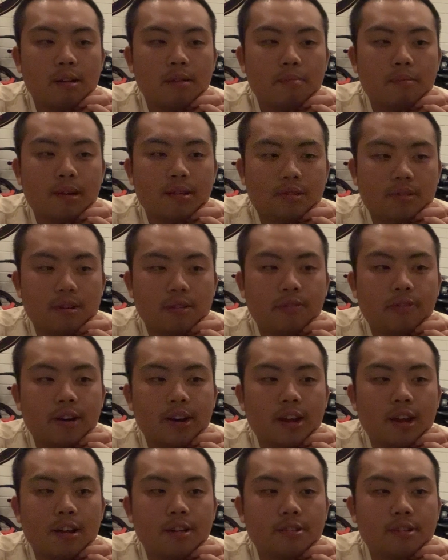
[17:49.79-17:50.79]
myself
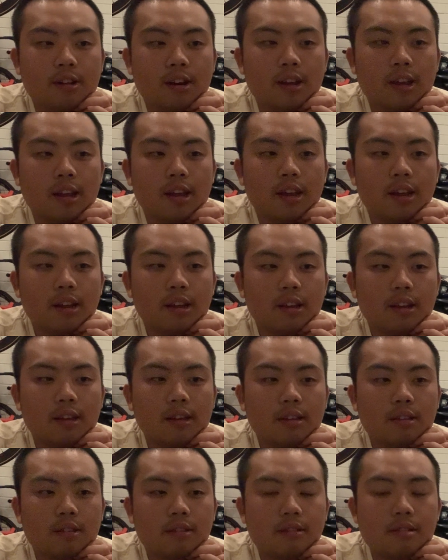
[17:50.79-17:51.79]
financially
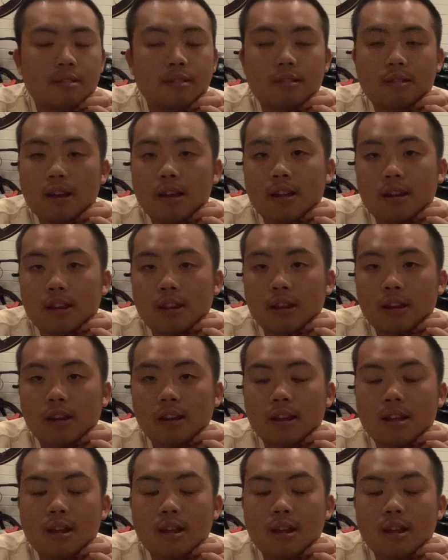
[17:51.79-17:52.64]
since then.